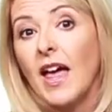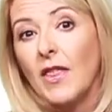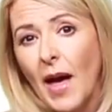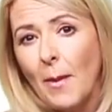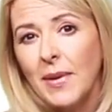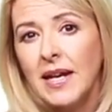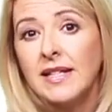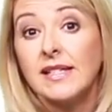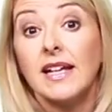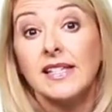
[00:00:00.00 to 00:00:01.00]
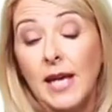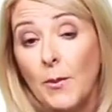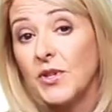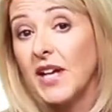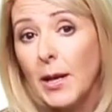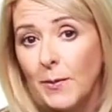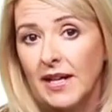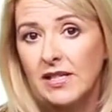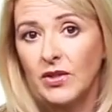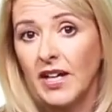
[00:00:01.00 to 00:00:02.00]
That means a separate
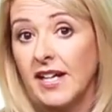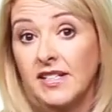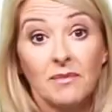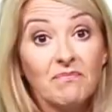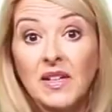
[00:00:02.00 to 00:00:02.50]
apex locator